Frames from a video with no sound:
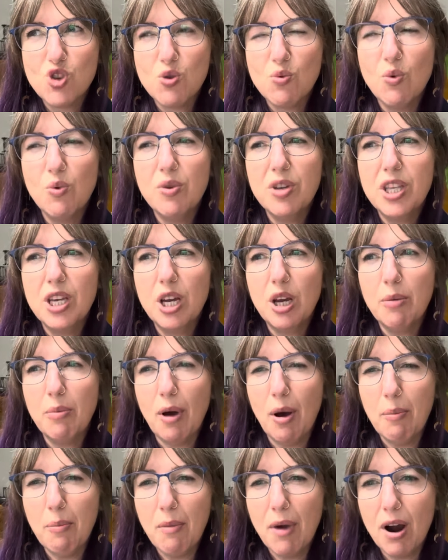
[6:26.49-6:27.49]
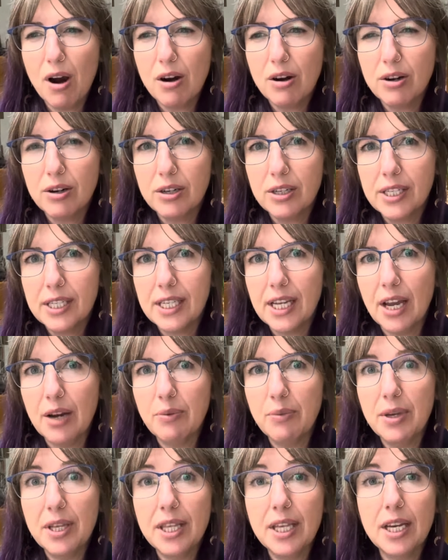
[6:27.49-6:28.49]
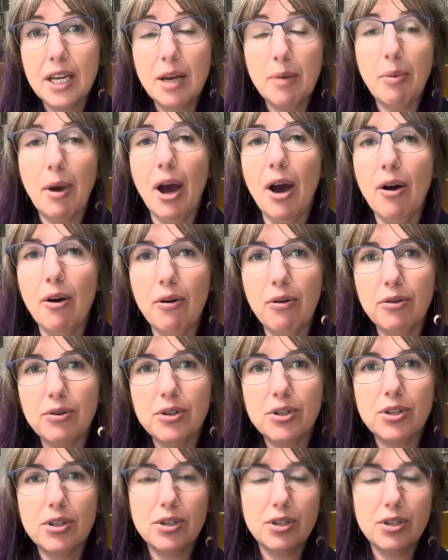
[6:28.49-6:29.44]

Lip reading: we think about Mars and we think about,